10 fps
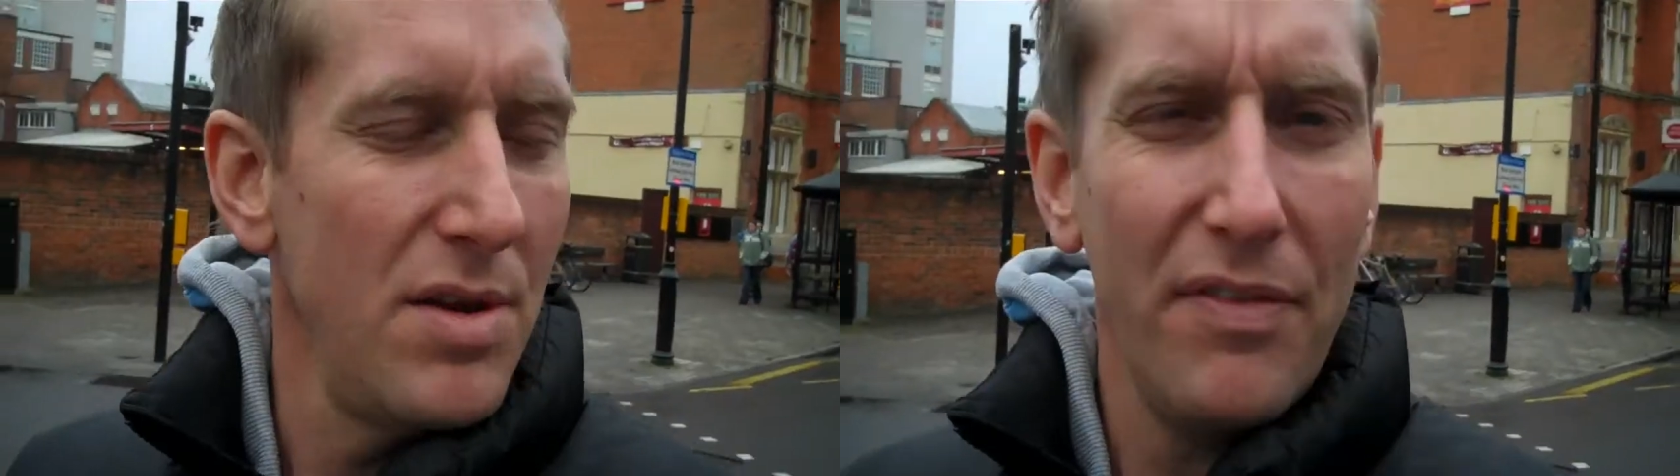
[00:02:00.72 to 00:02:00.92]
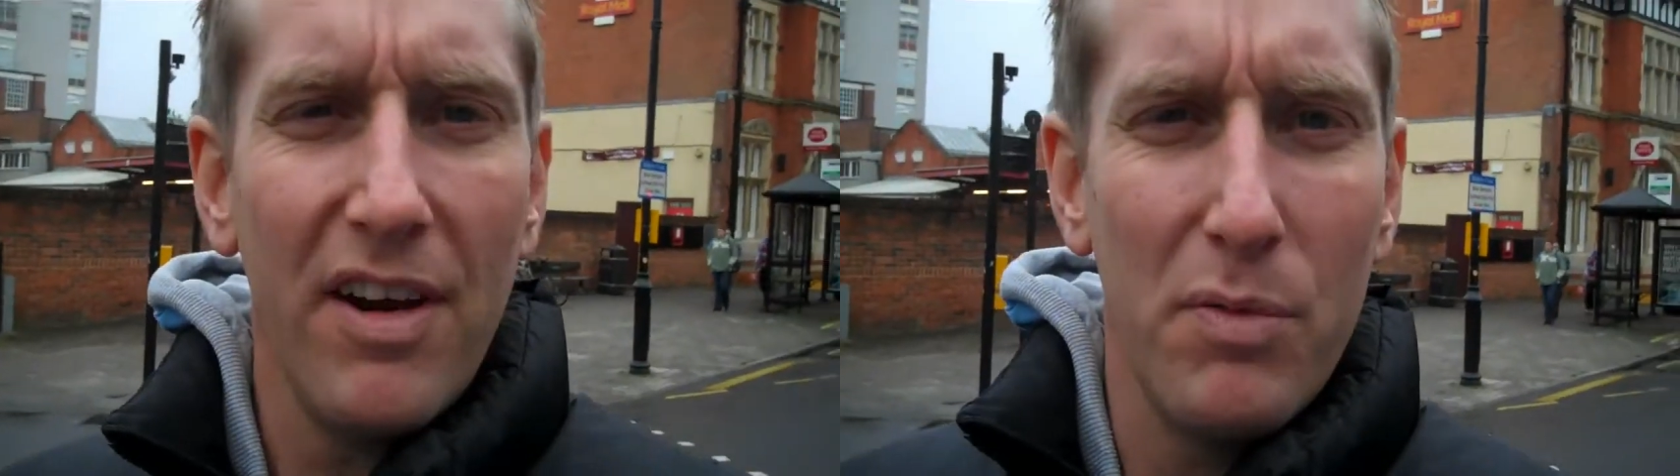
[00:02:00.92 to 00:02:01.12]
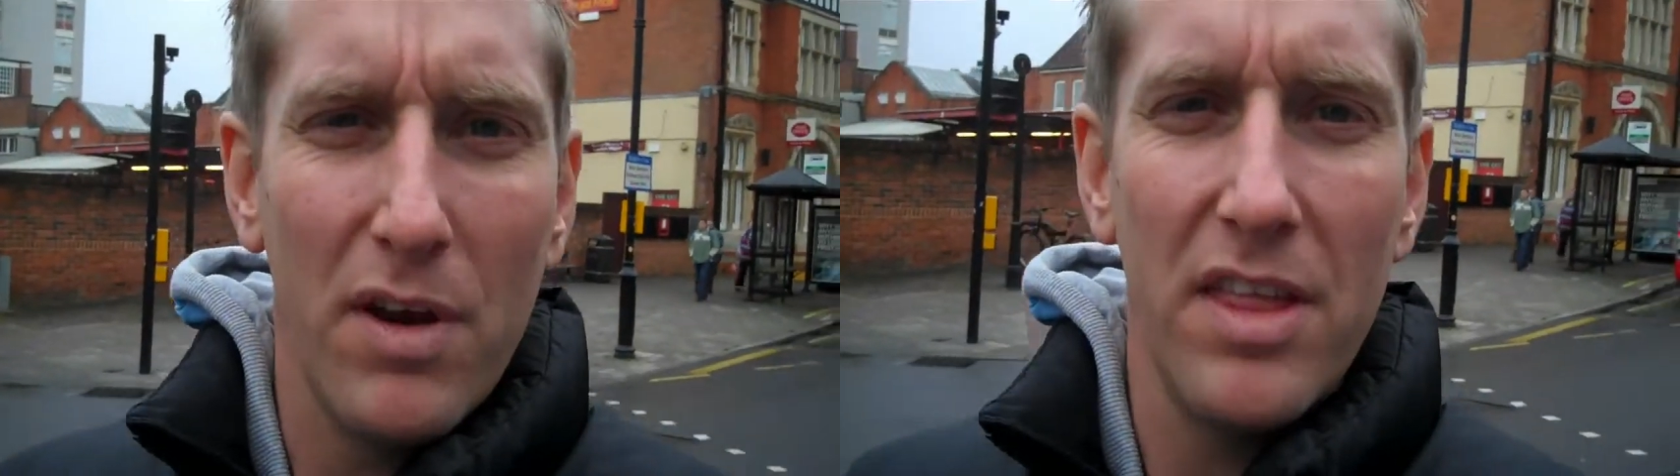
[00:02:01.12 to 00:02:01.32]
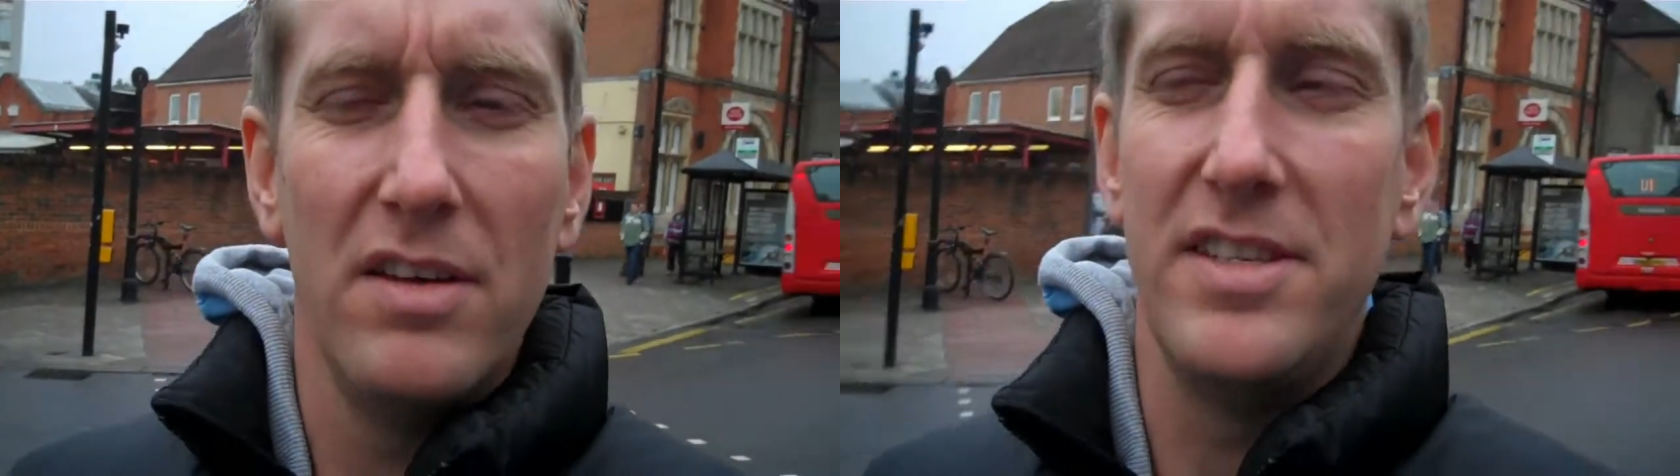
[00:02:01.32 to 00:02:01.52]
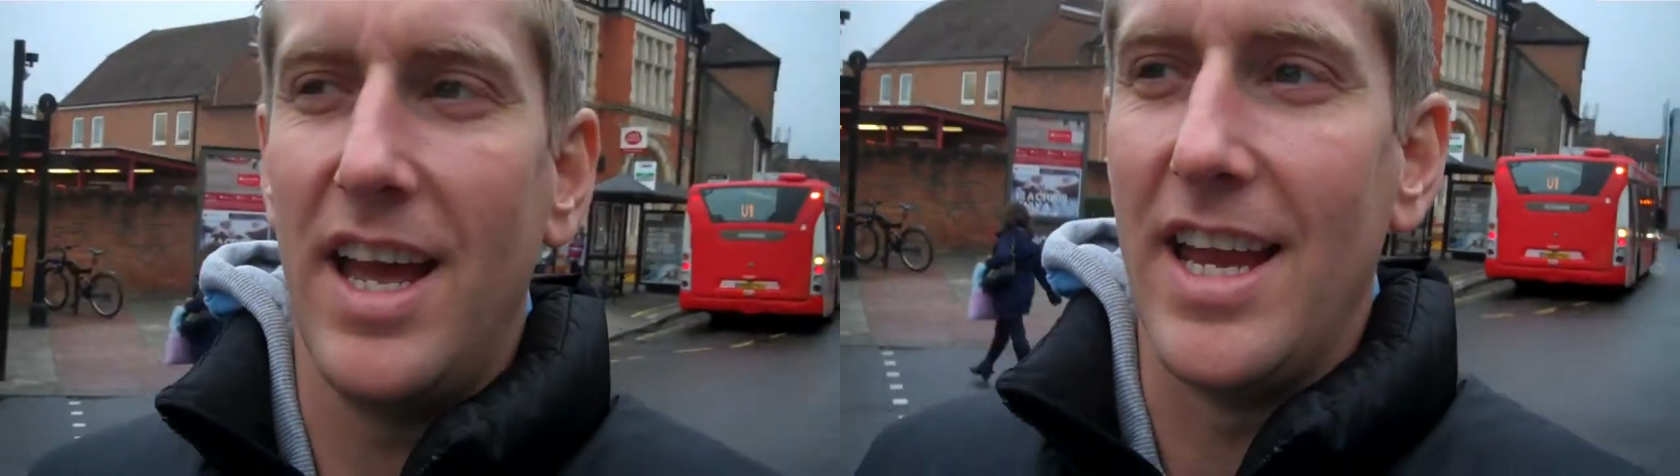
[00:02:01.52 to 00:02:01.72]
Do you ever have one of
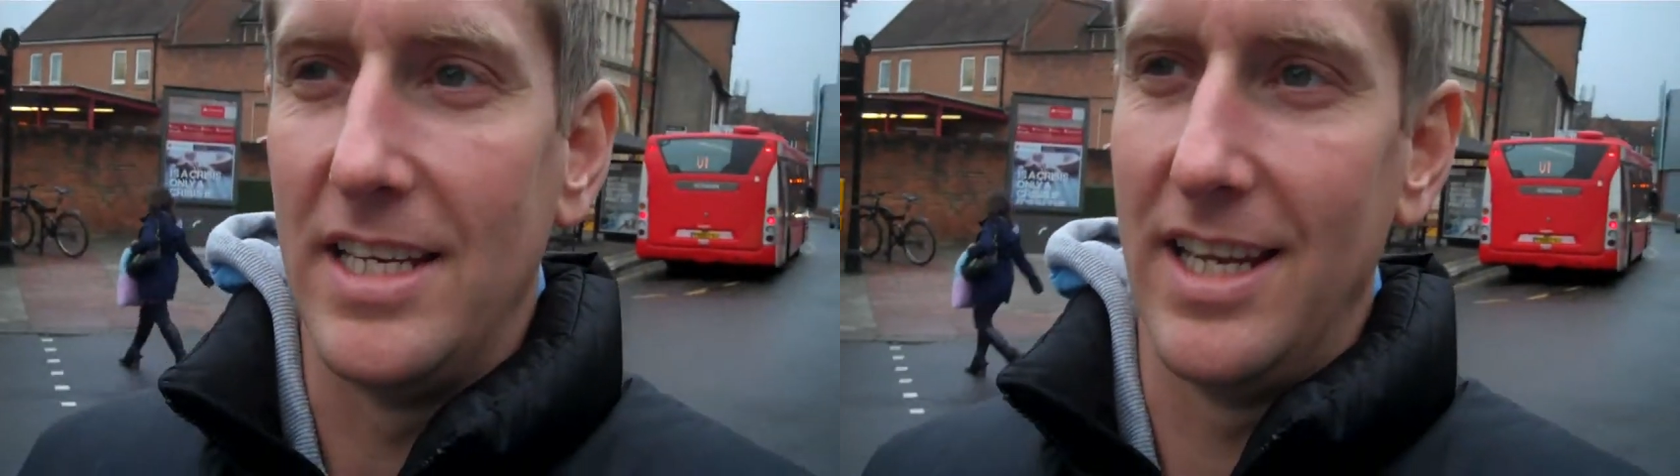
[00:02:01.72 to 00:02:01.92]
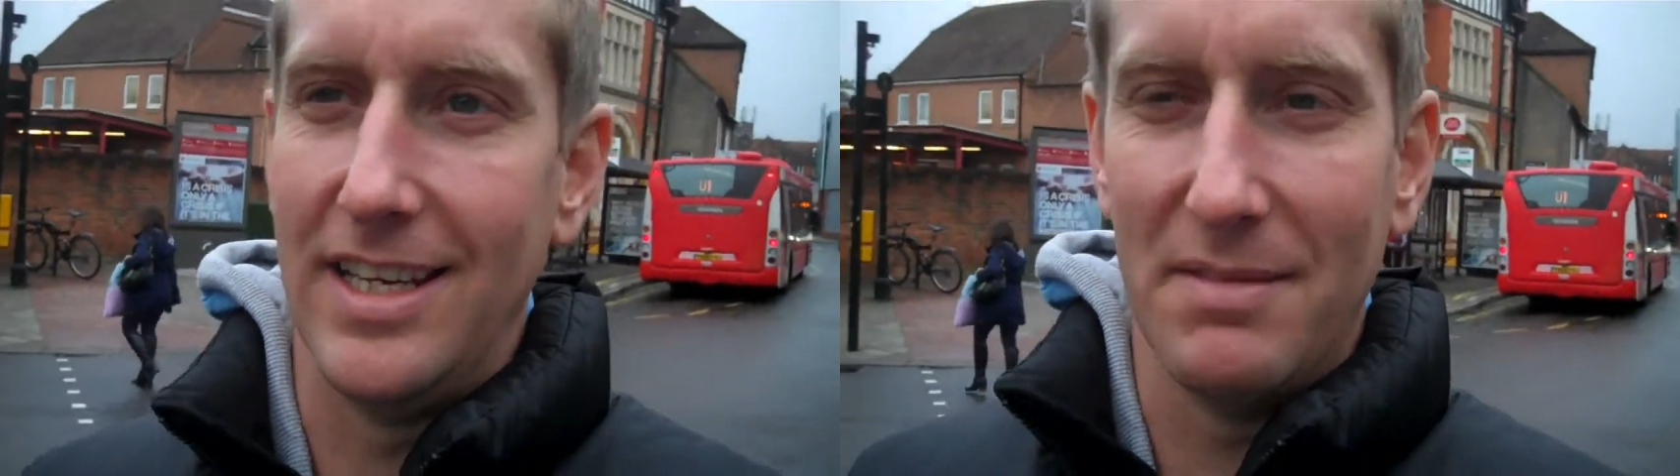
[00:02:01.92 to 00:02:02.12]
those days?